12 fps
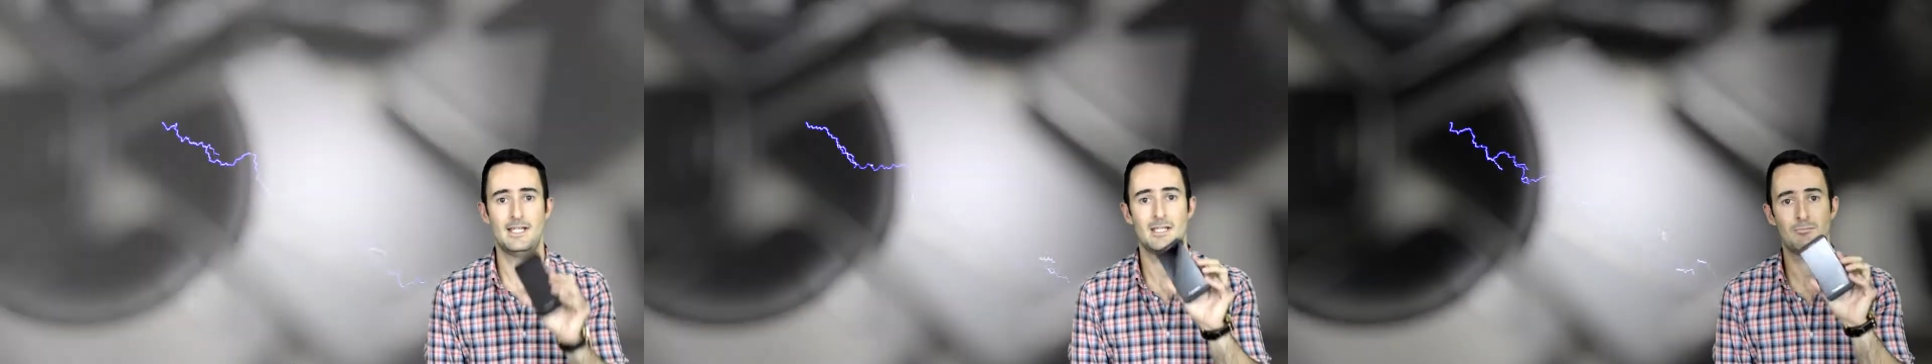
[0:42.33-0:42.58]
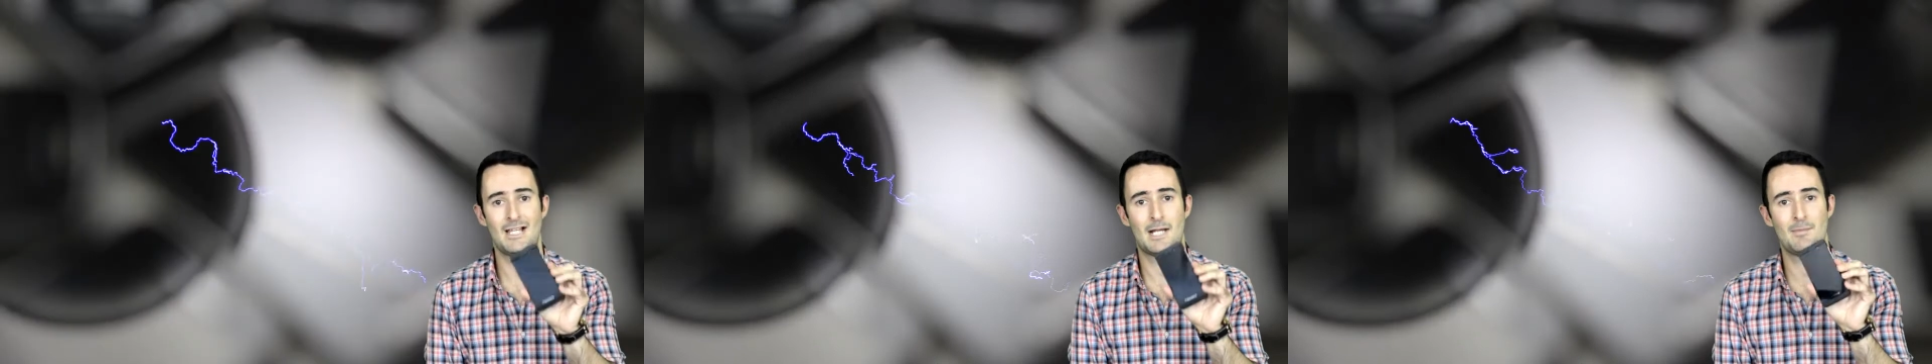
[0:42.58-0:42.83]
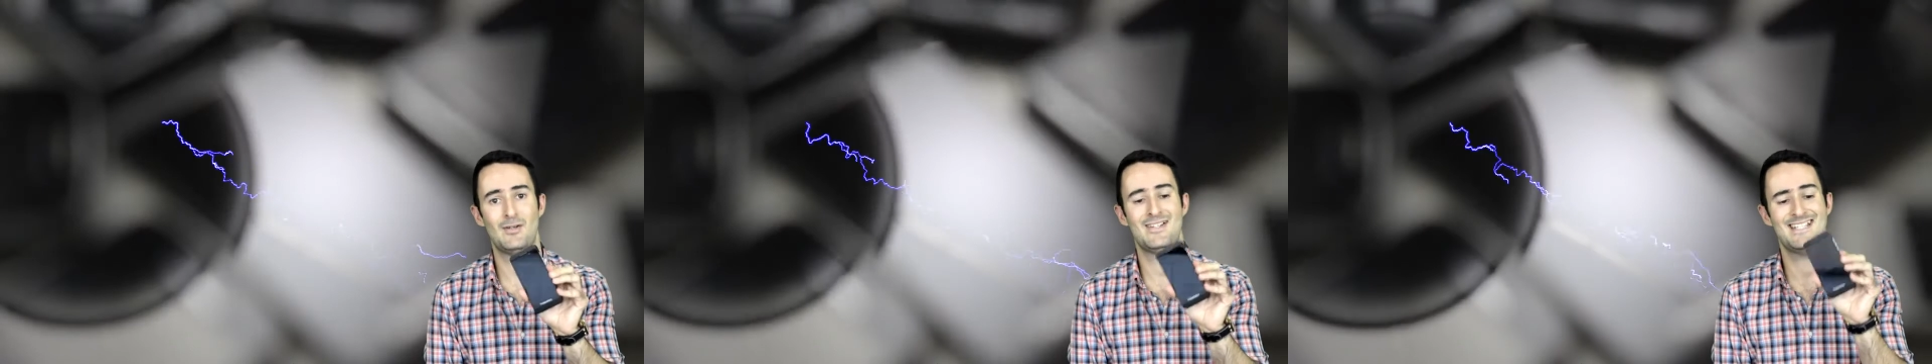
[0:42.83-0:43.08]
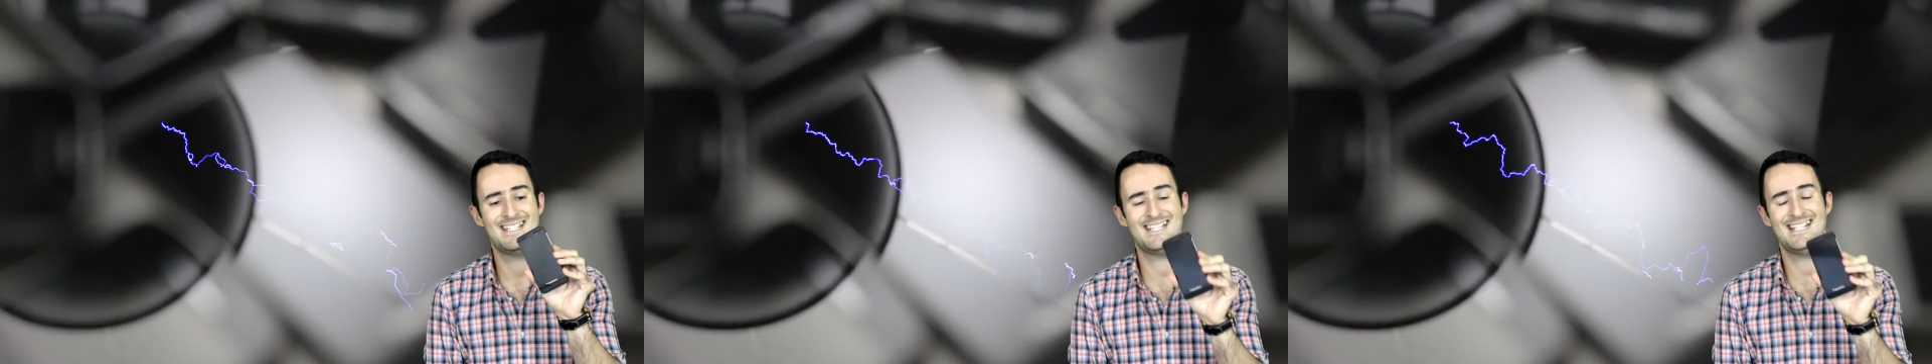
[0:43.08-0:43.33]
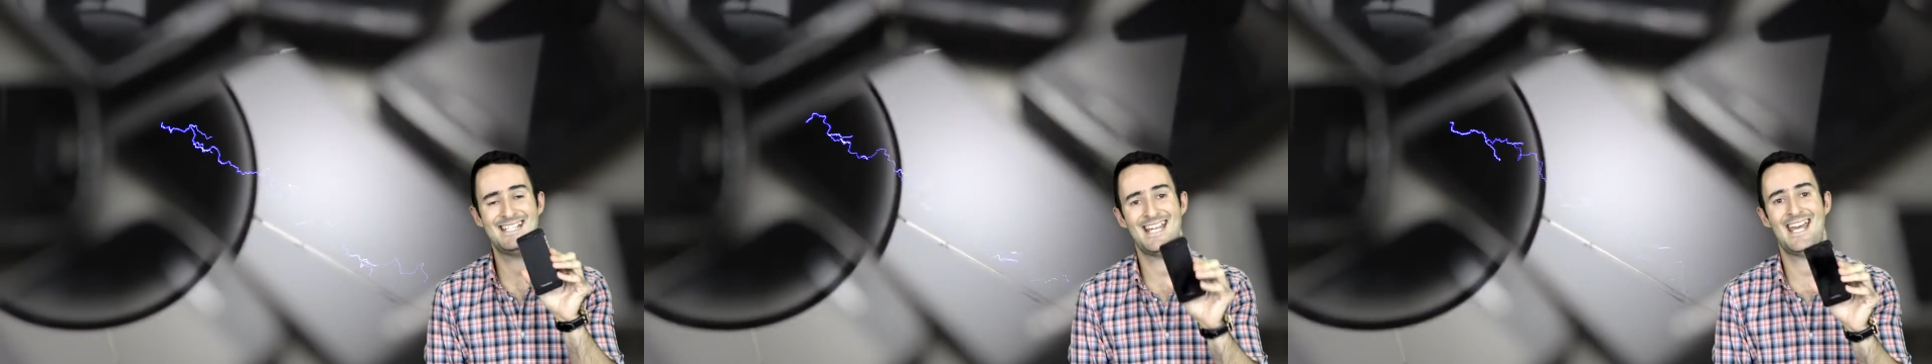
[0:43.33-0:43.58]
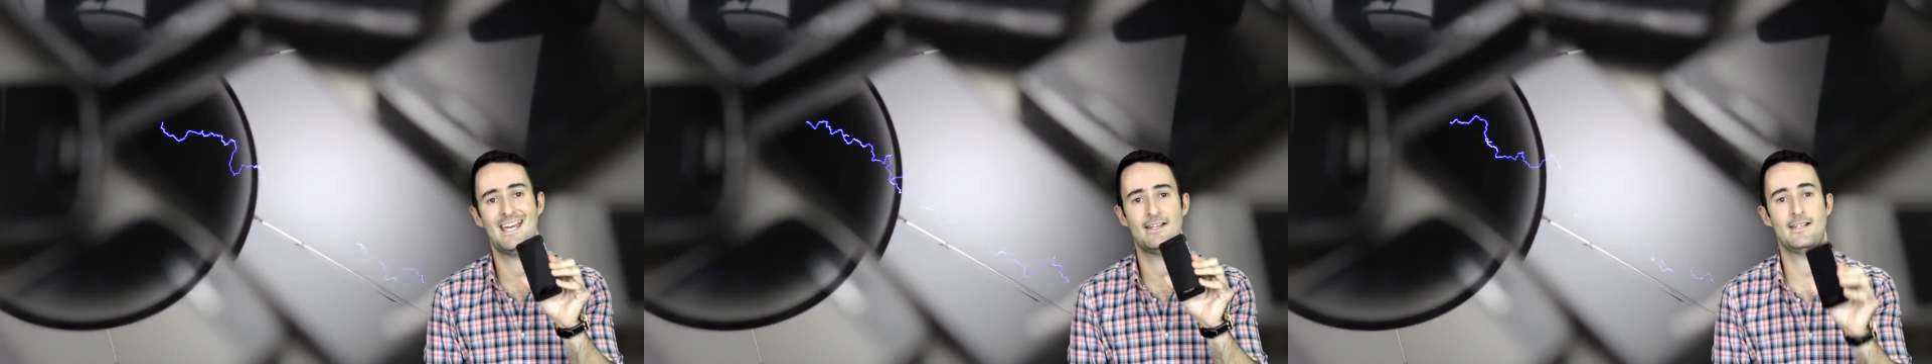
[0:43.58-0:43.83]
The BlackBerry
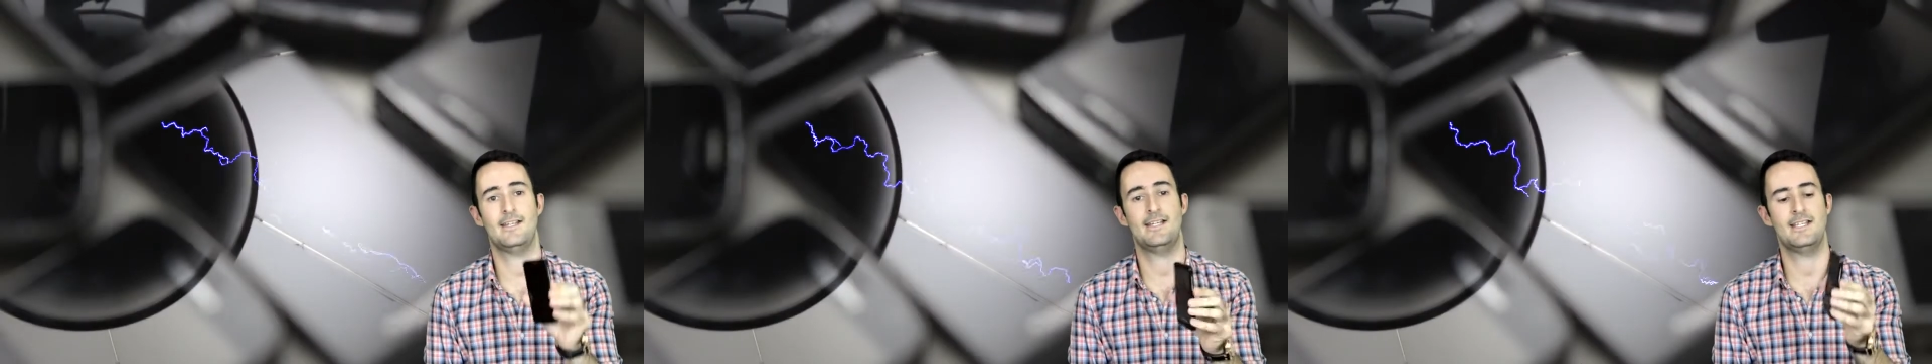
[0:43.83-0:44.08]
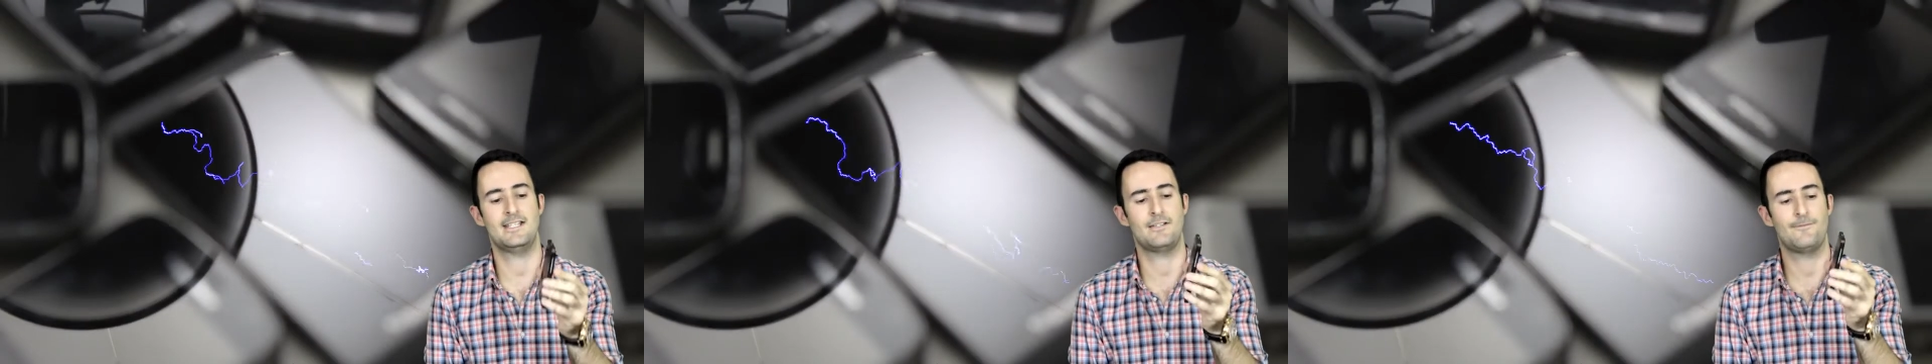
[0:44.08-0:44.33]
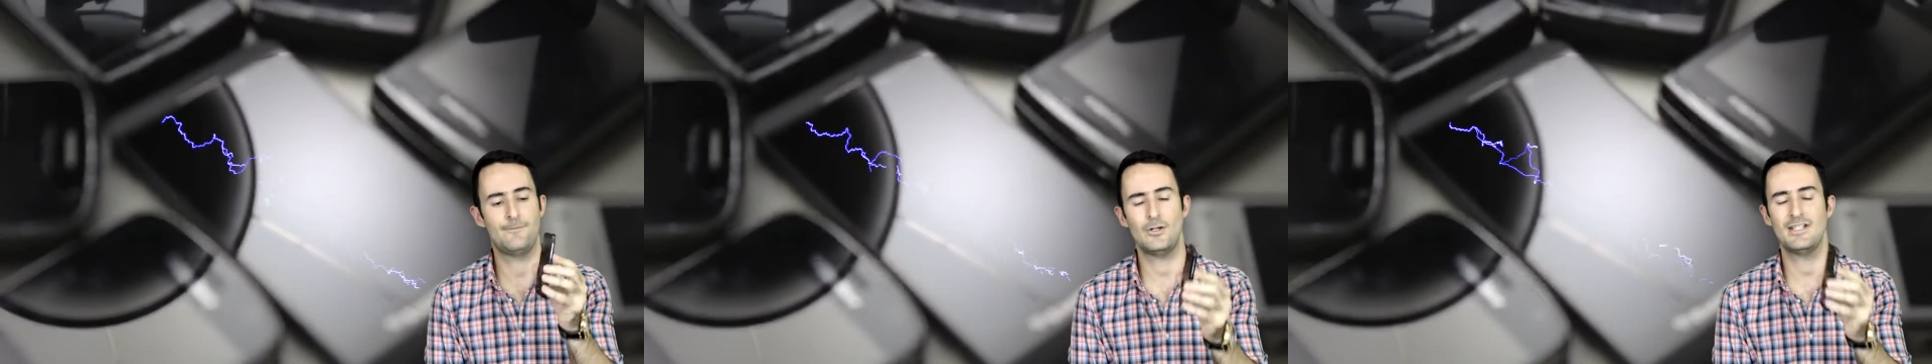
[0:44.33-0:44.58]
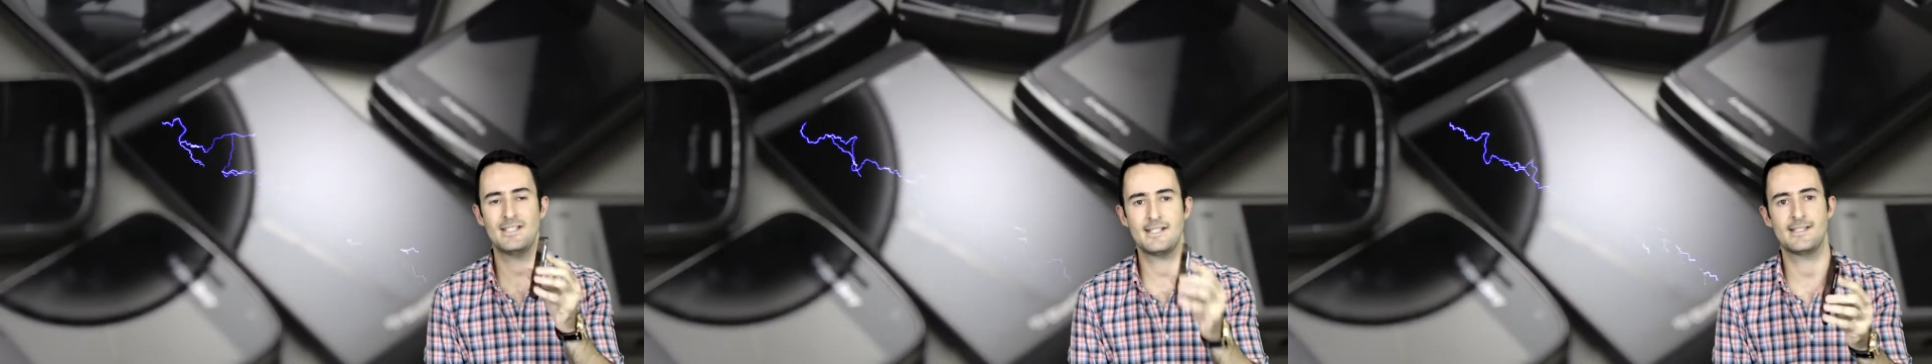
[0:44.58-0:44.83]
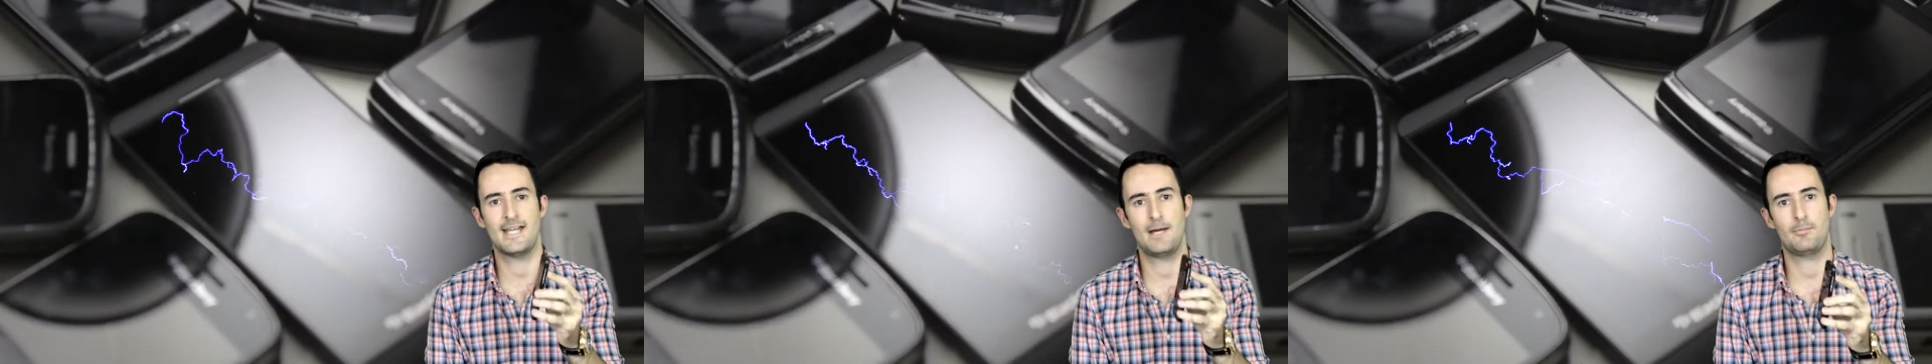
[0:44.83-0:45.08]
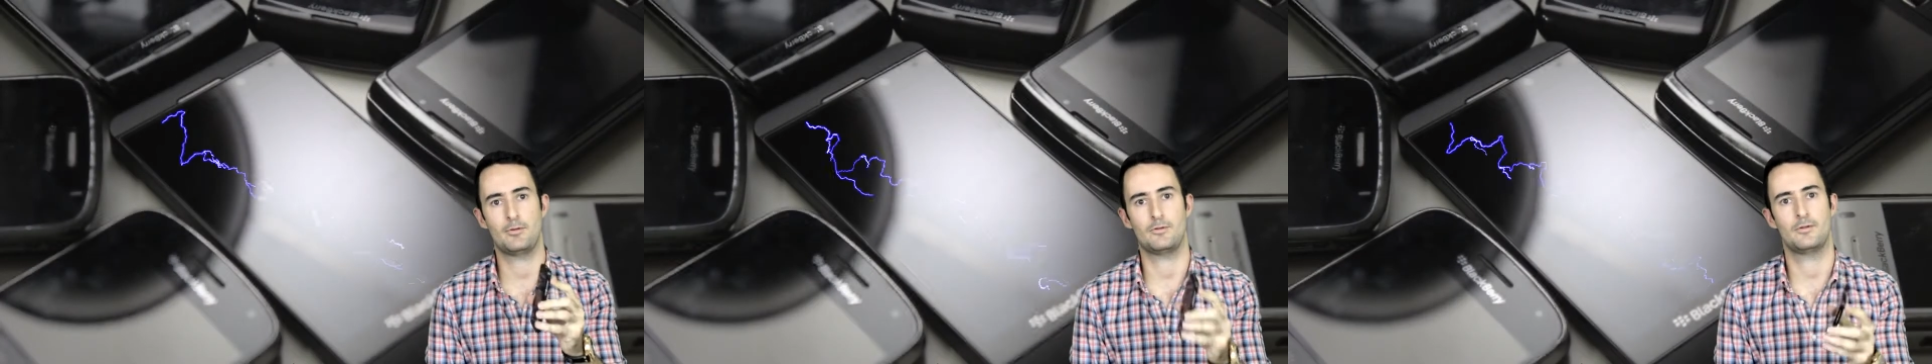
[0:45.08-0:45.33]
Z10 is the first
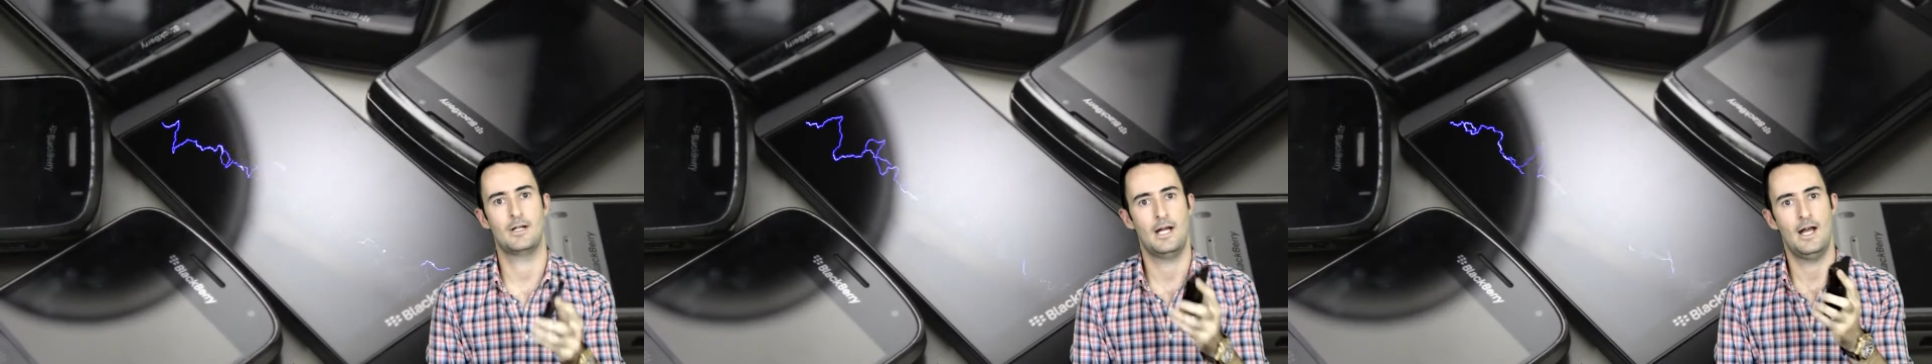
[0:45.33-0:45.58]
example